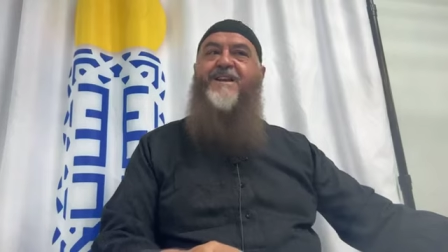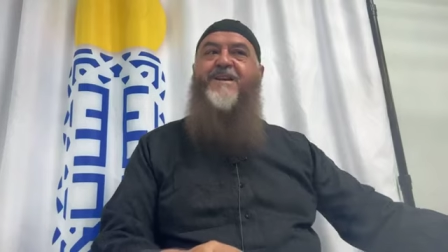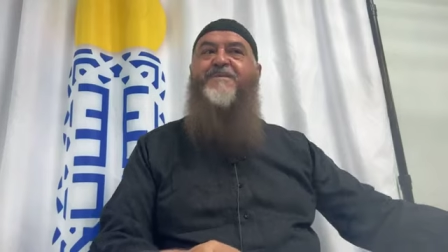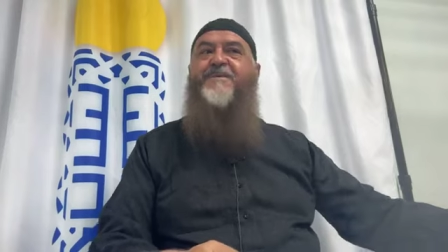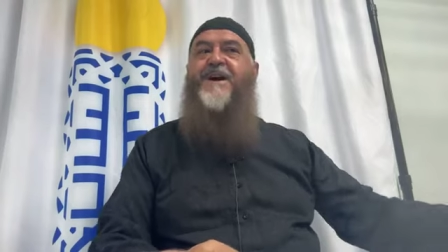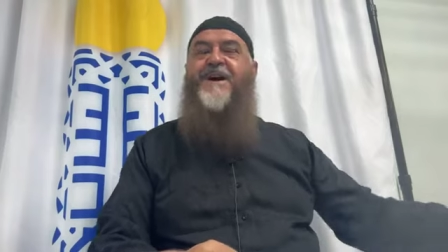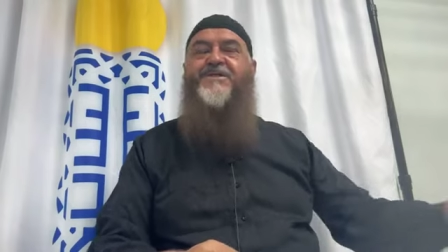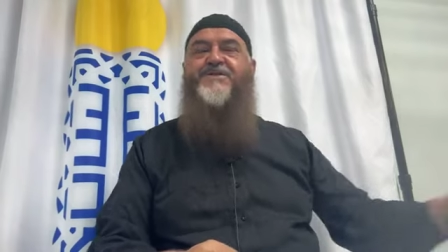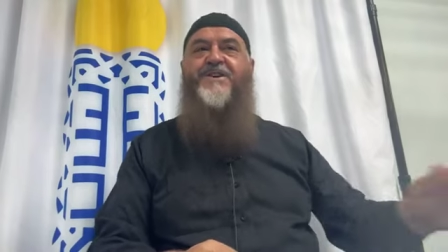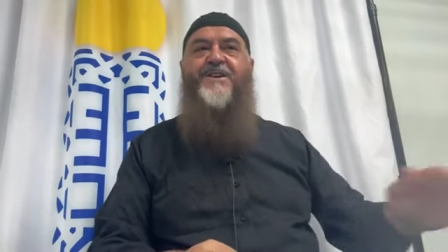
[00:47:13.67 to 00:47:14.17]
And
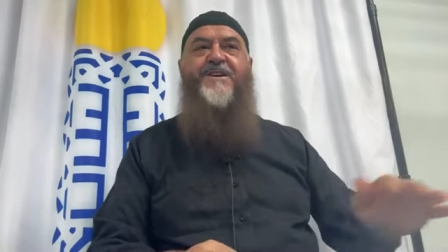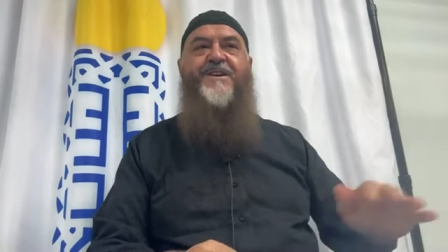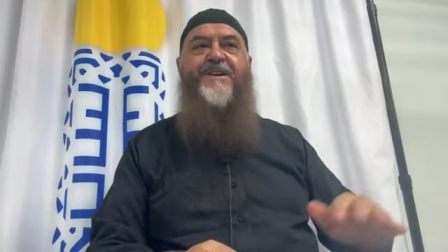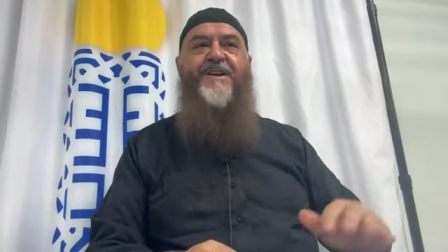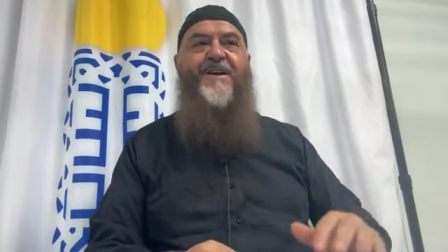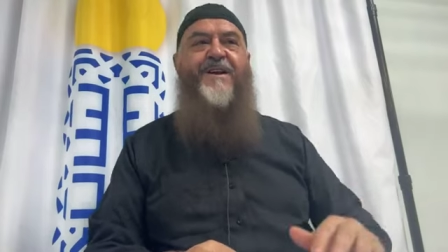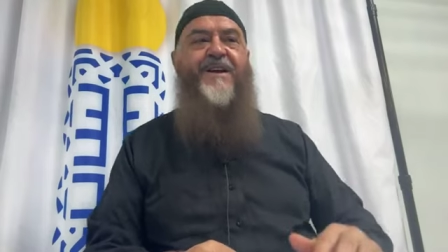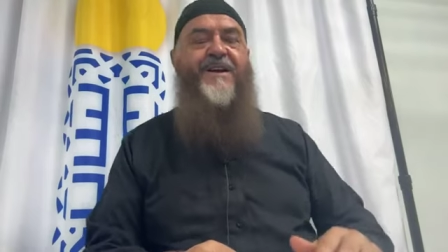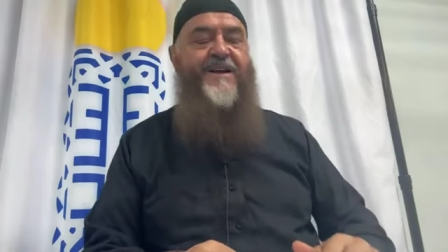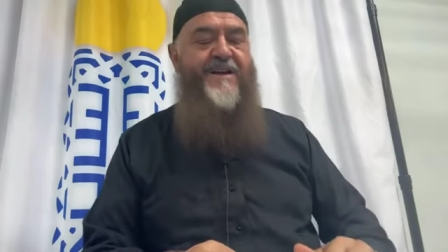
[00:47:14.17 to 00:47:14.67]

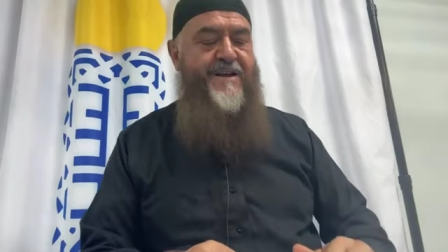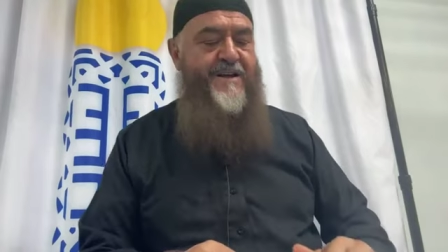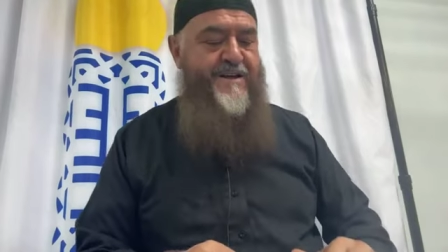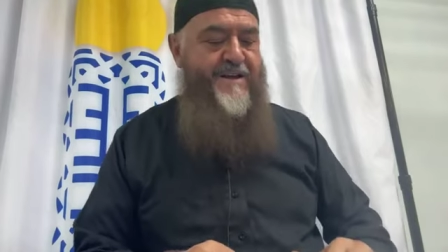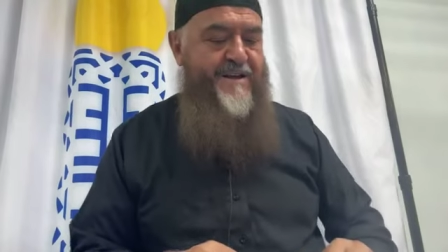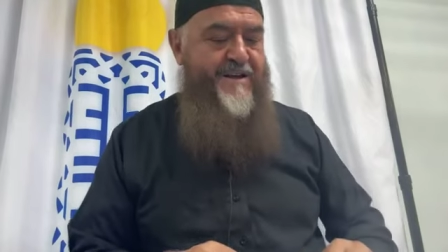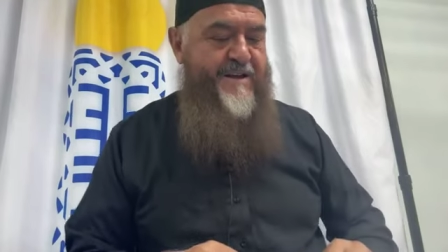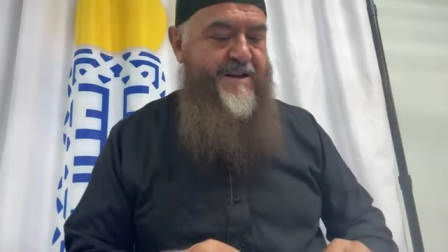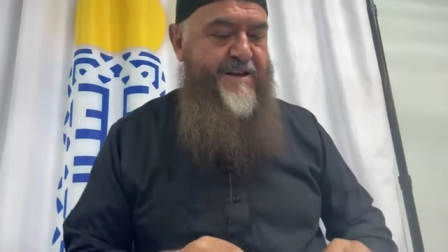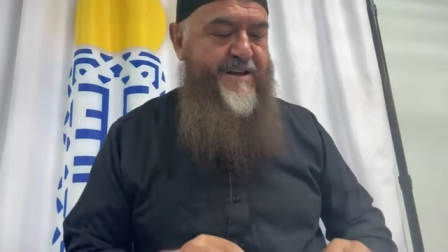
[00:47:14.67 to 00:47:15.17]
imagine
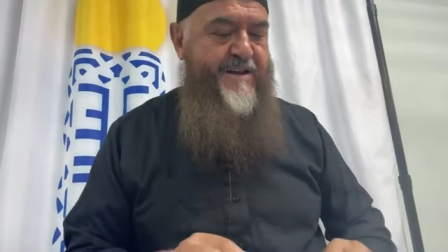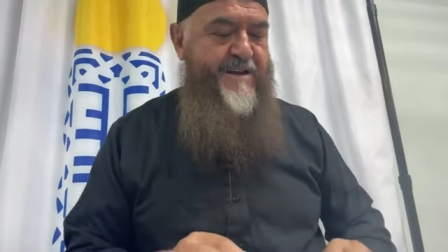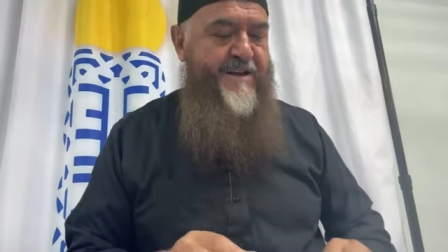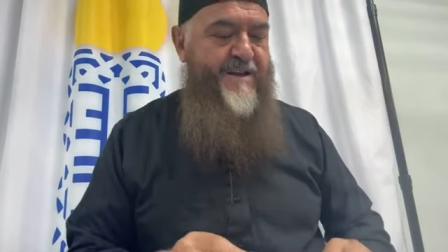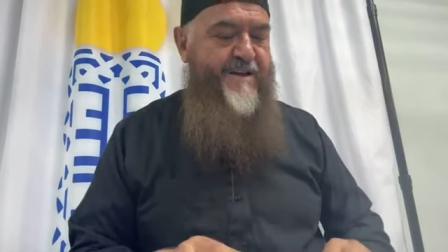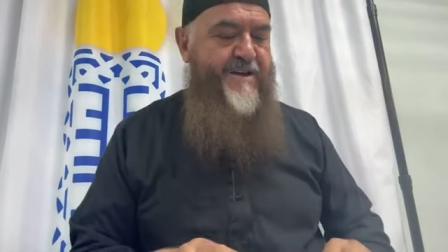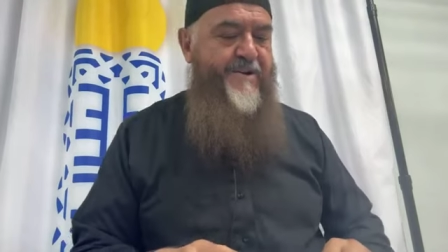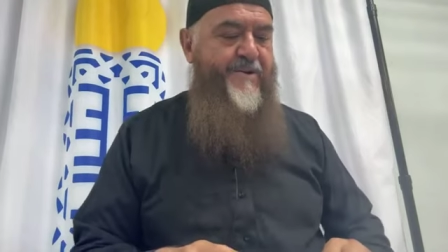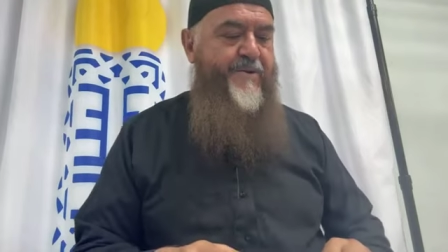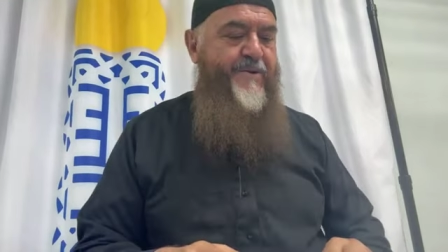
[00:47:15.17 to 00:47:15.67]

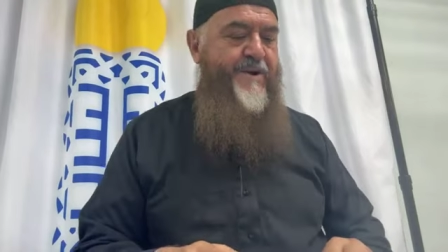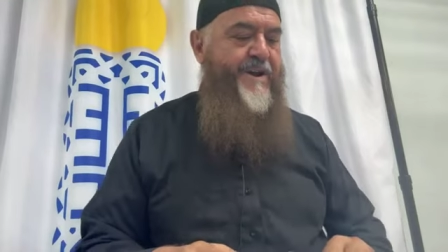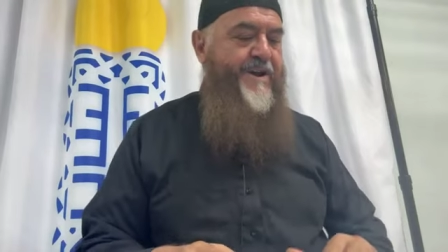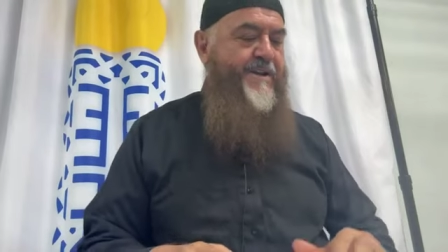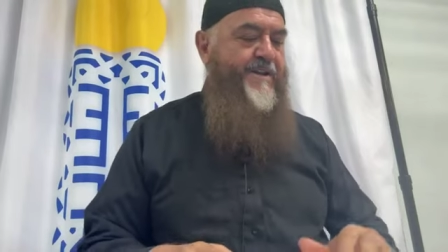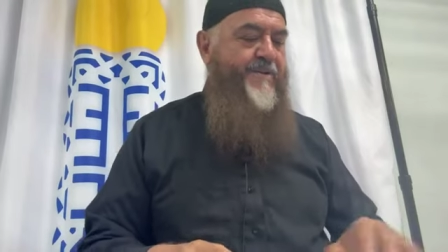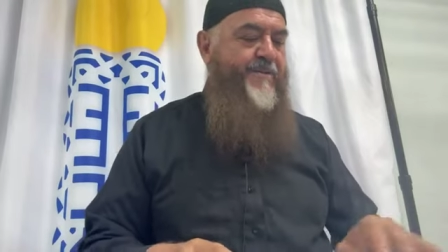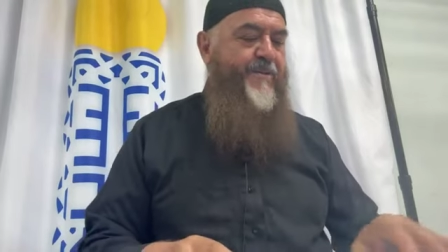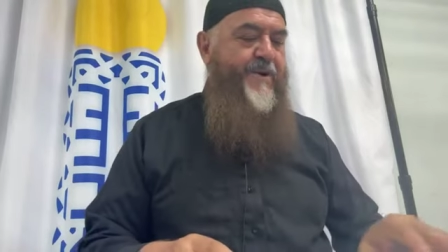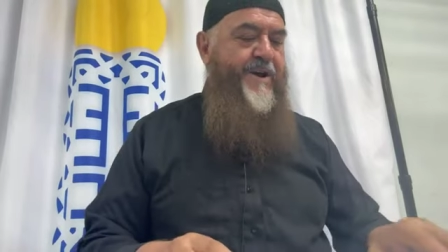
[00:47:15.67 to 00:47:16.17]

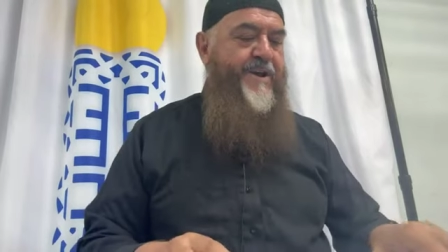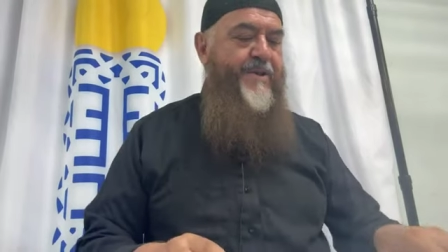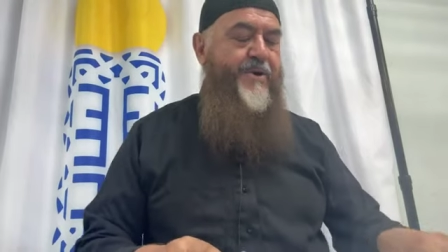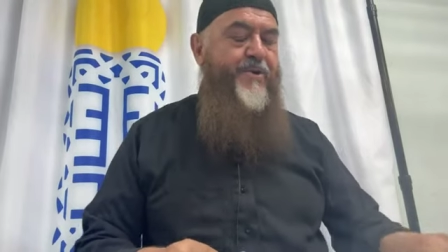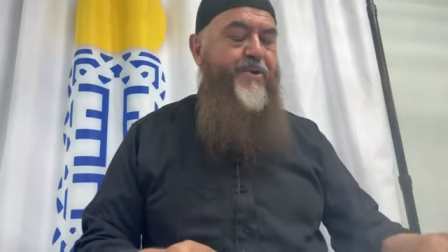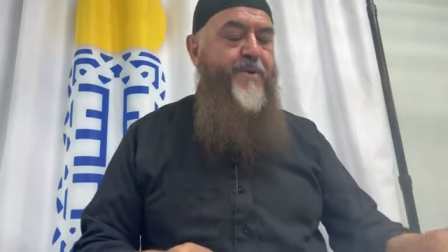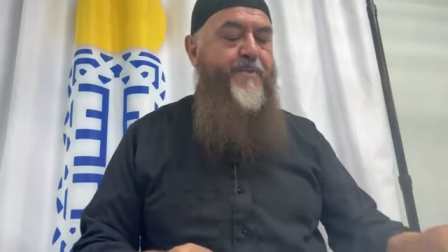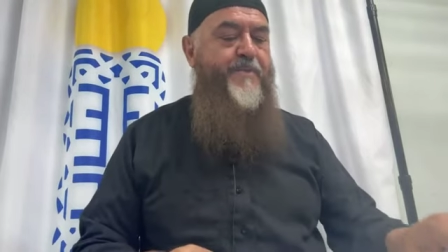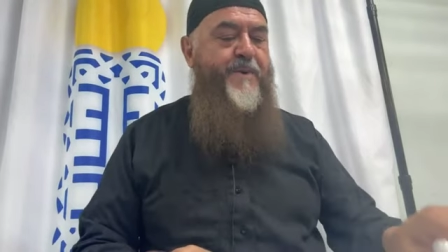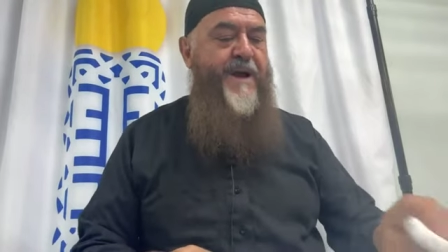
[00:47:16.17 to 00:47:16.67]
when one
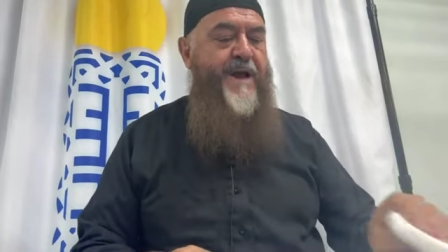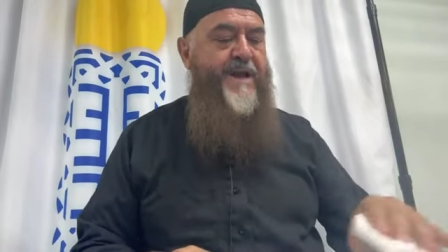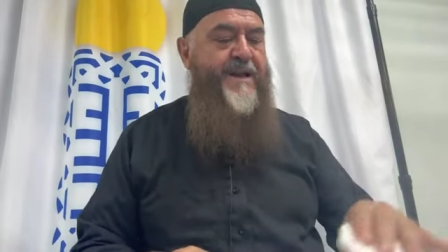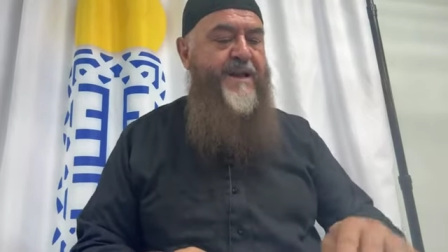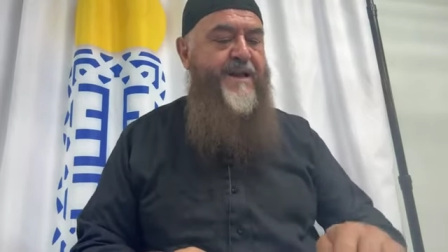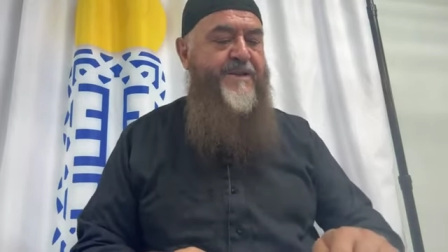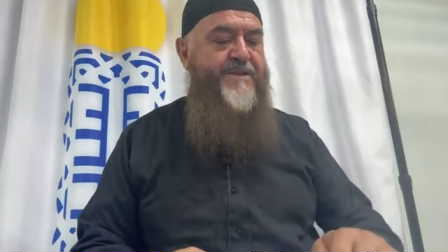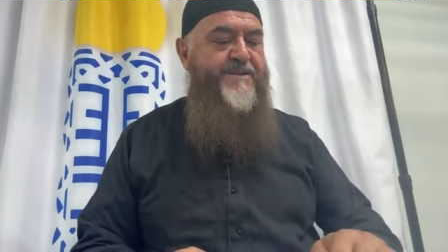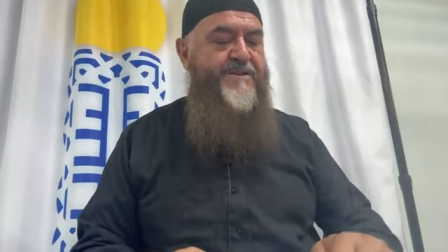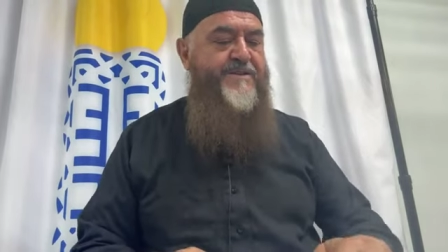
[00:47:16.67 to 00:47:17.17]
of the
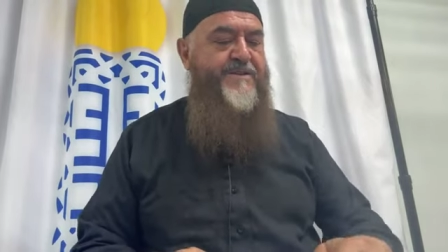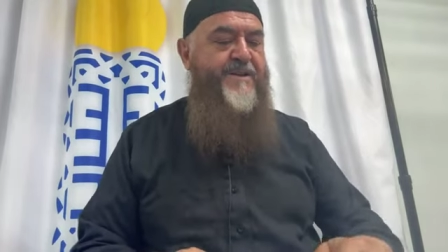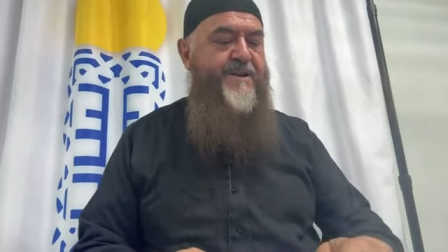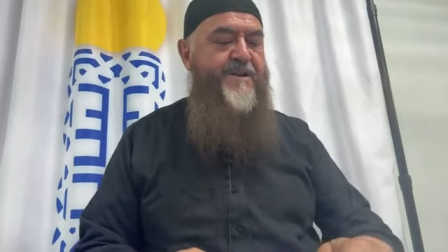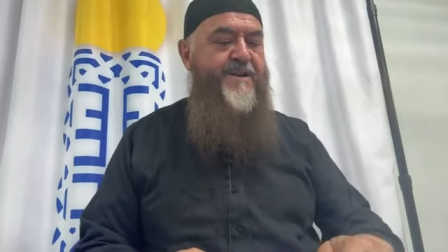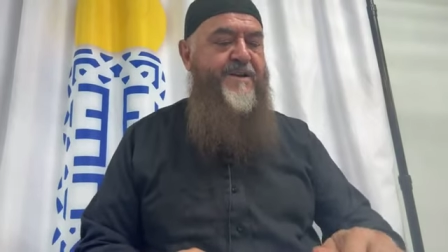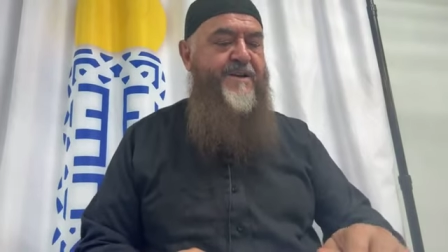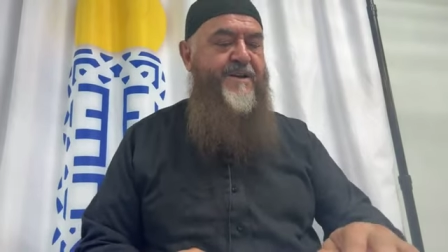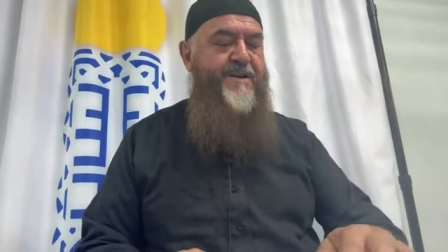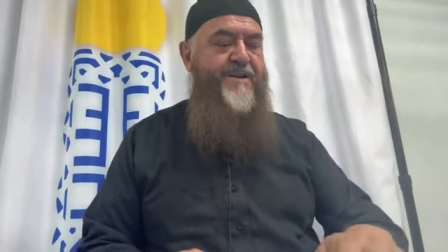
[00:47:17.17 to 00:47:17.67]

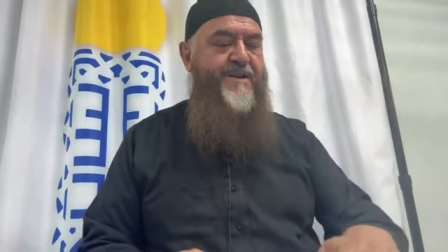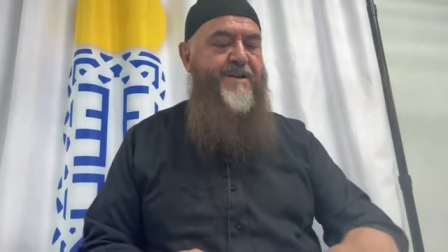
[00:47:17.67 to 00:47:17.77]
companions